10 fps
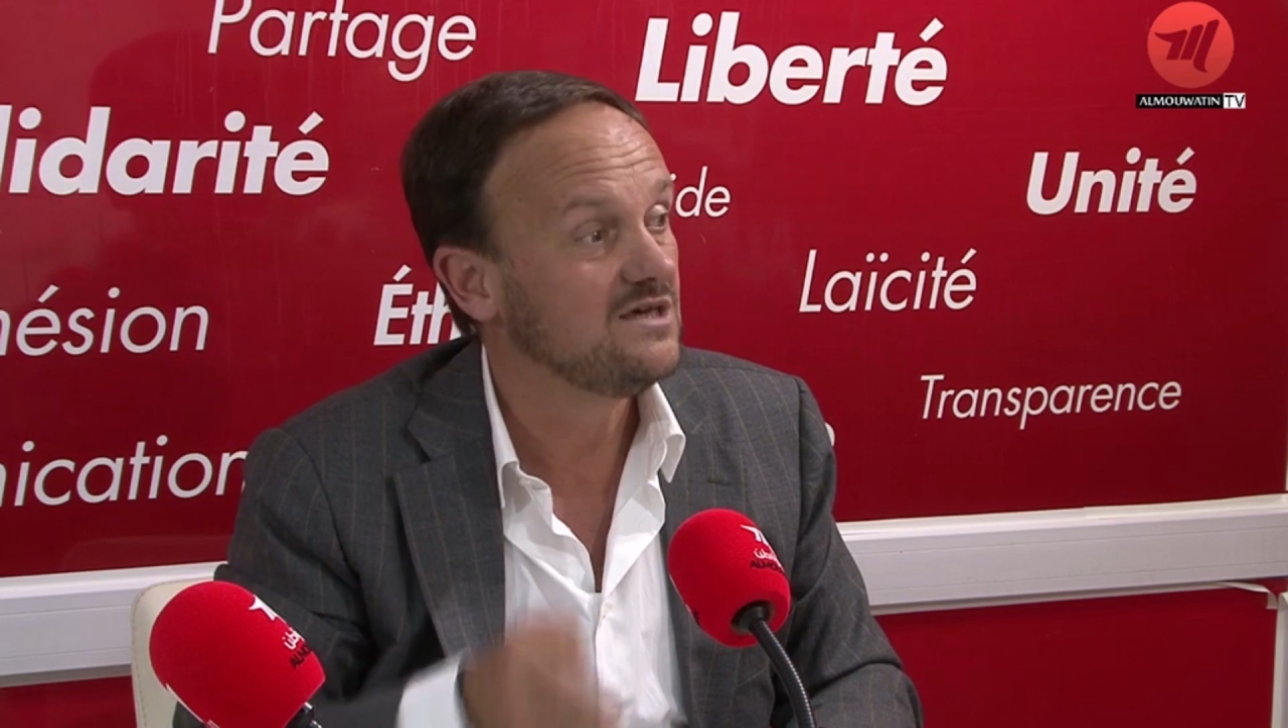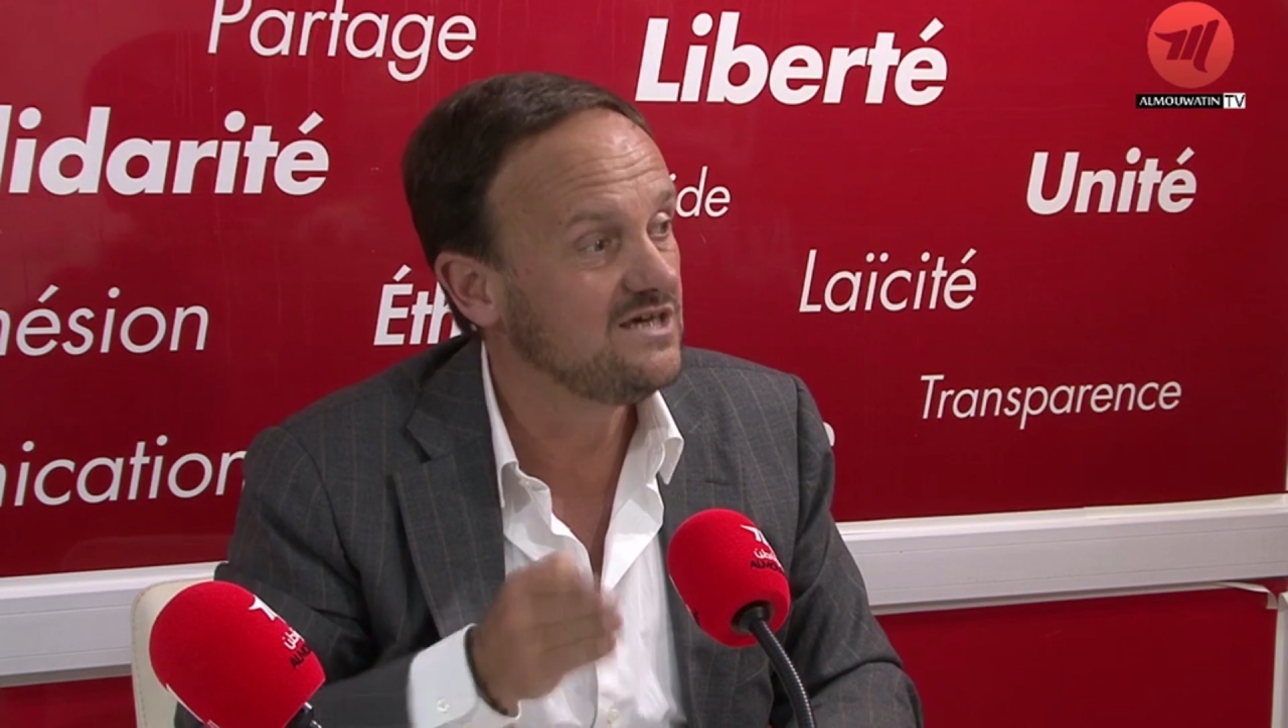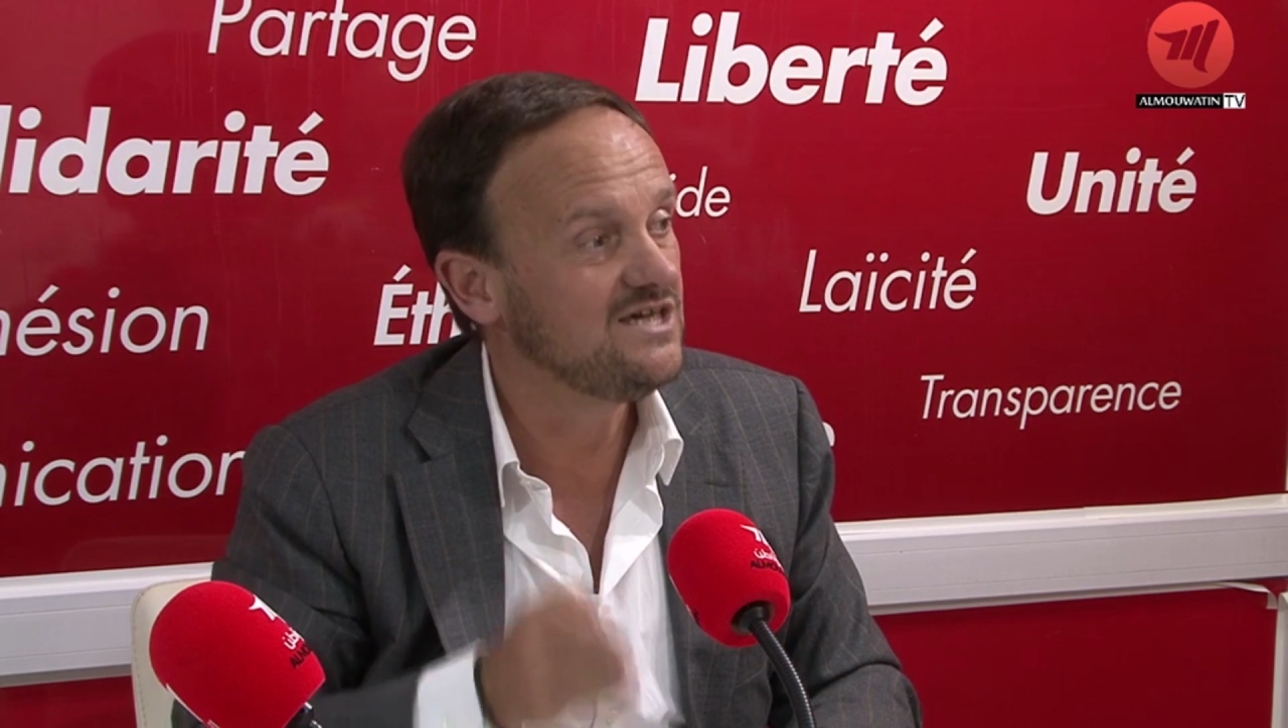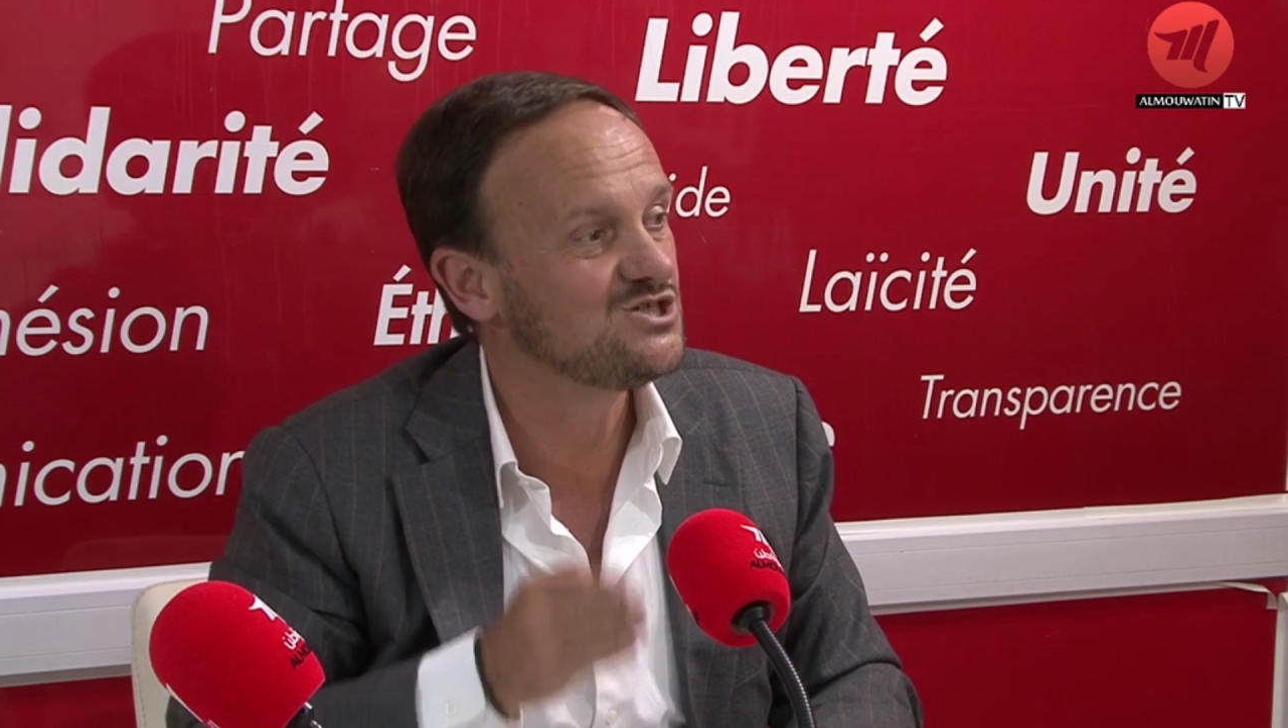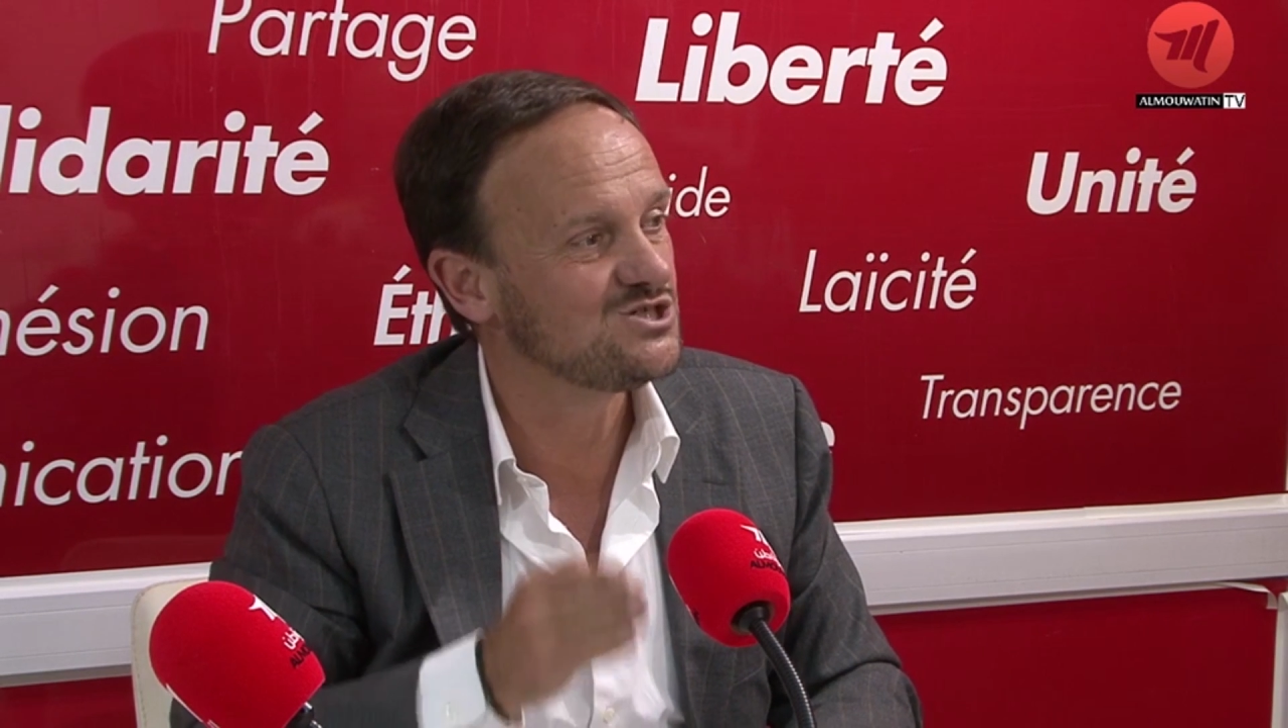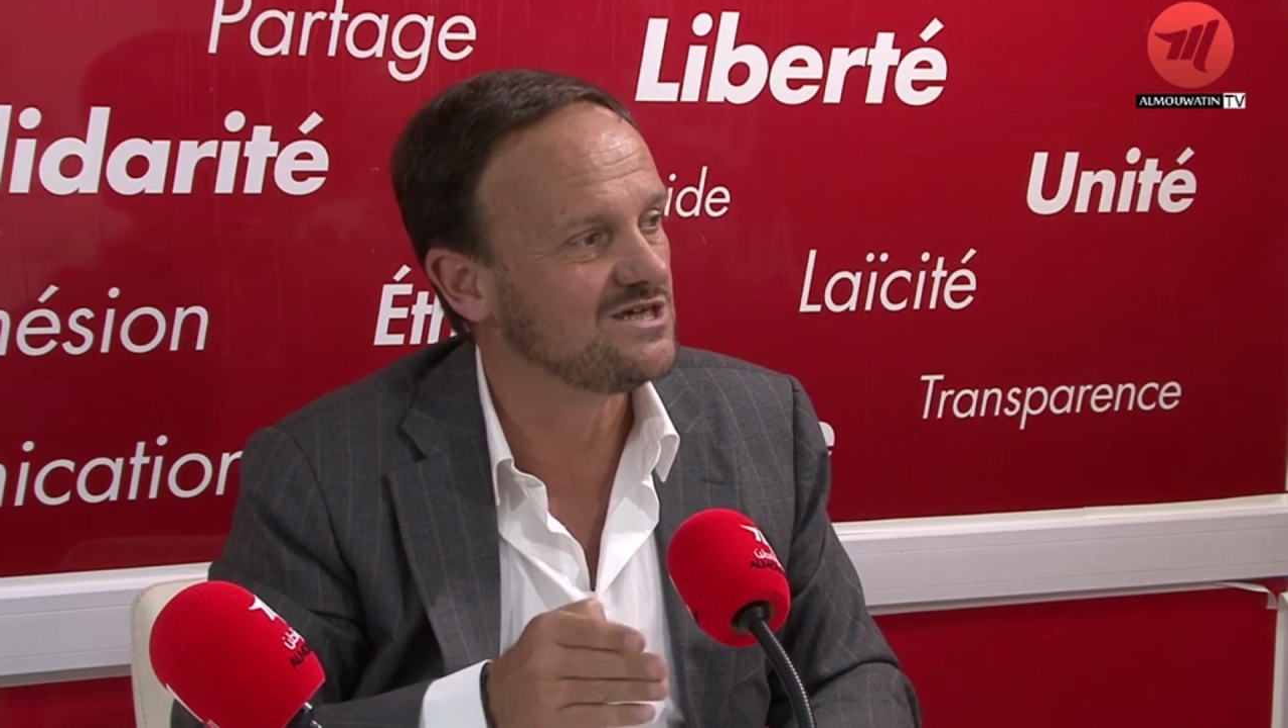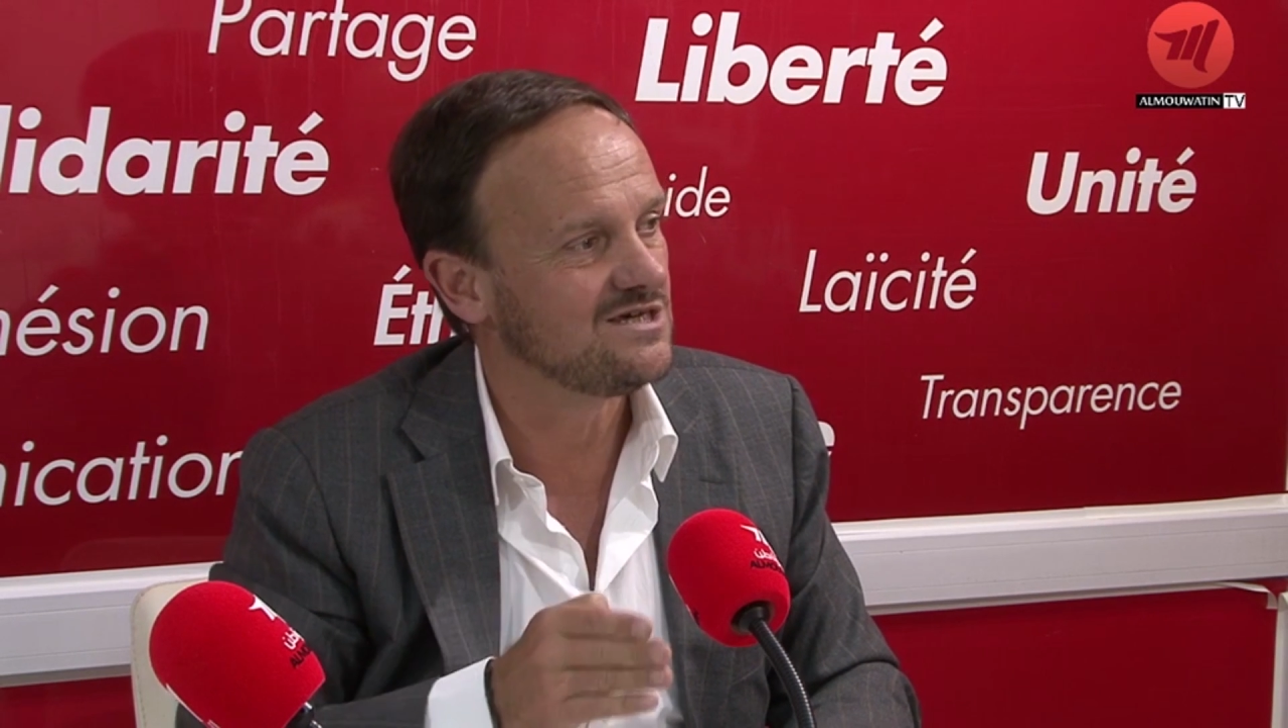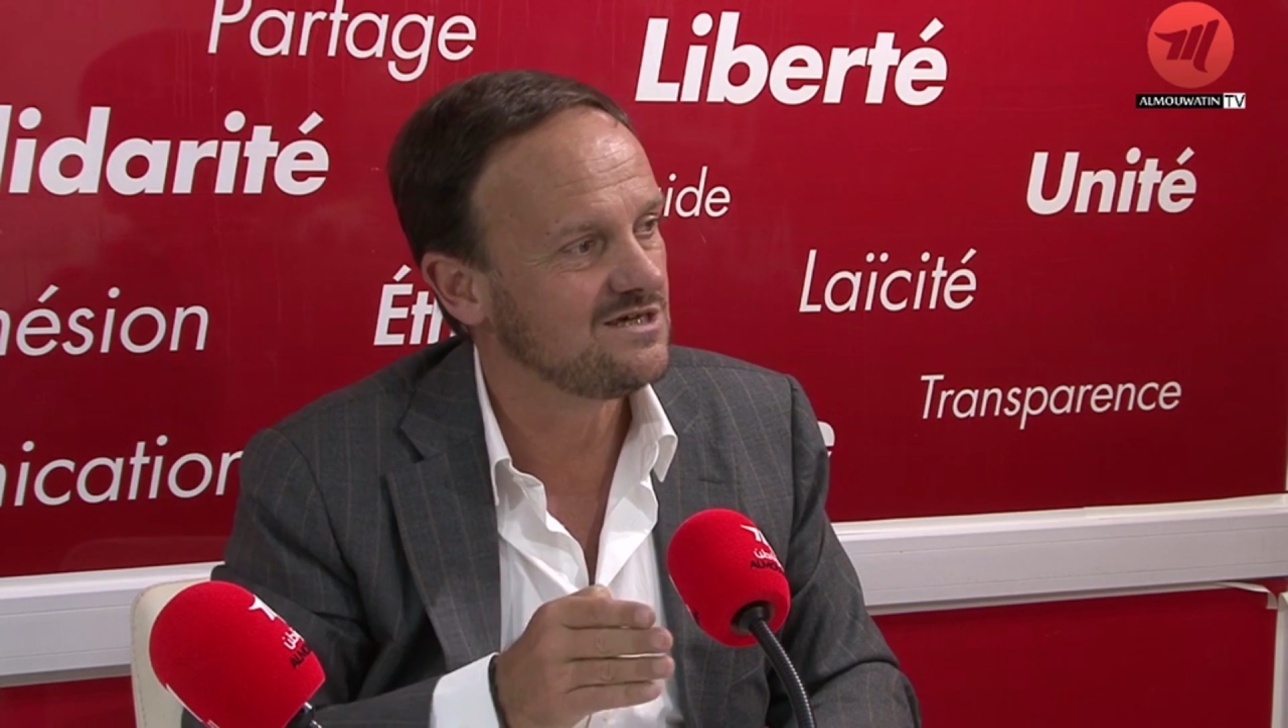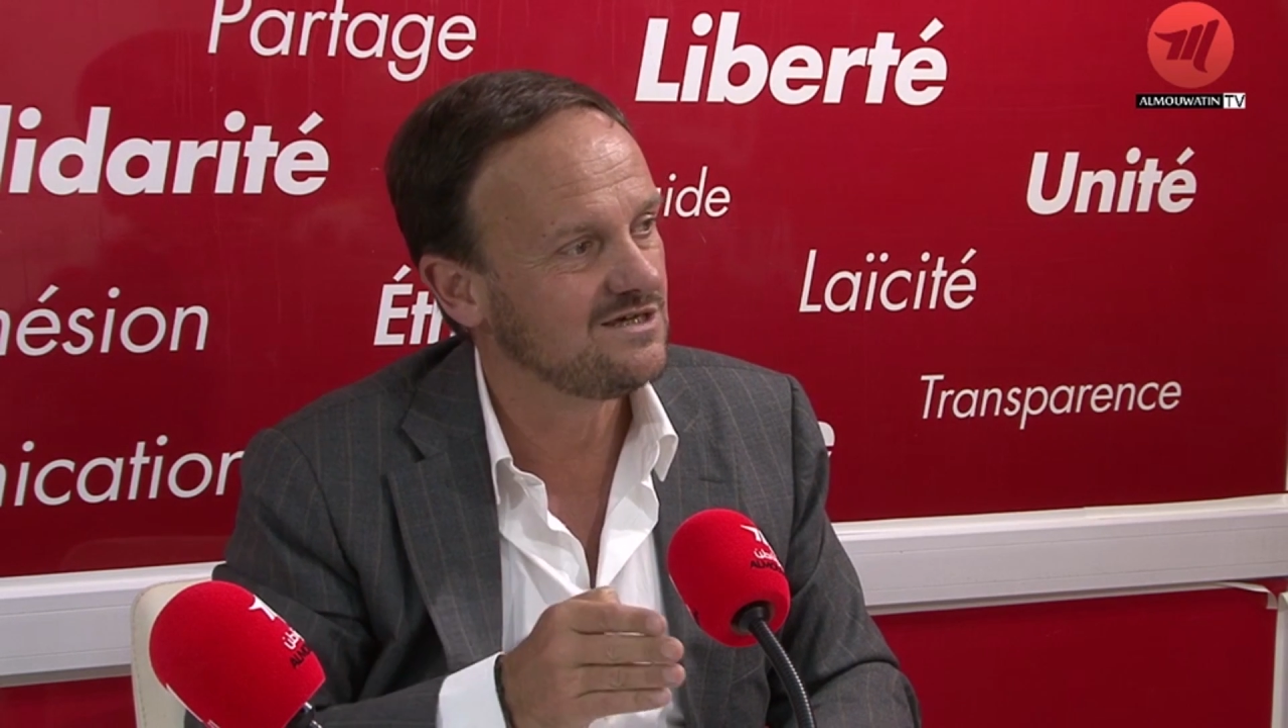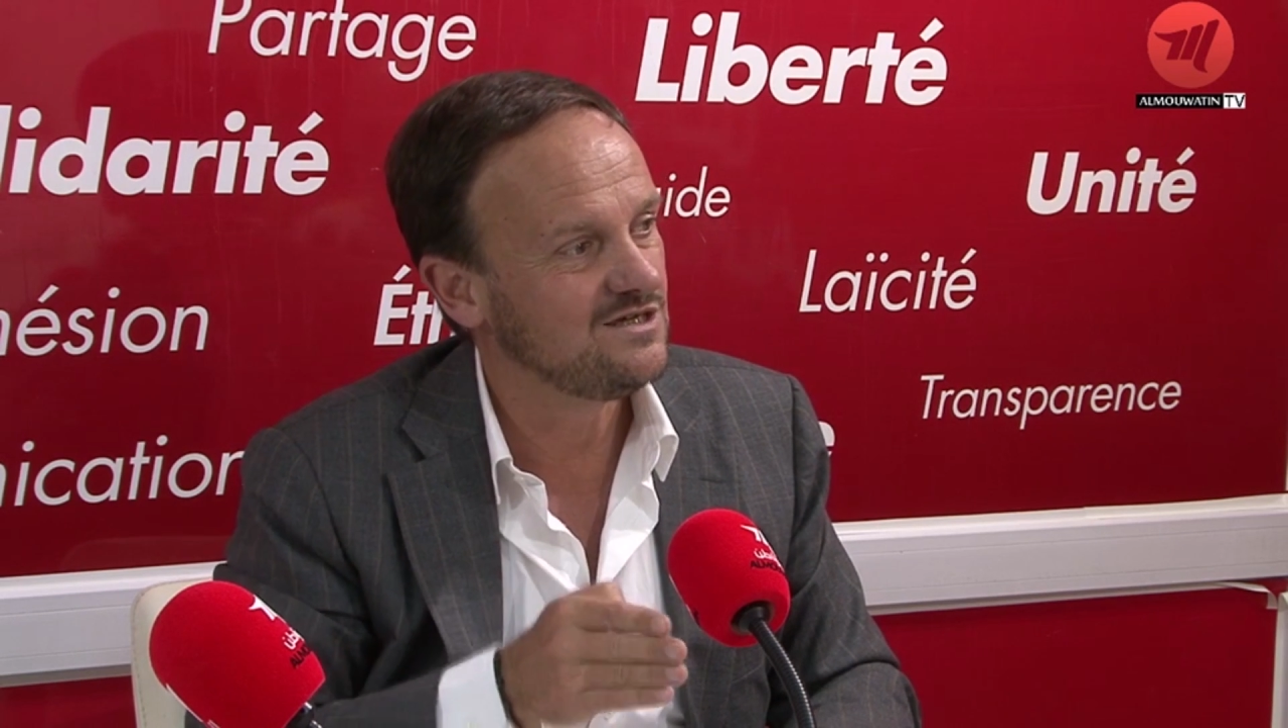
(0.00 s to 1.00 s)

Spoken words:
each day,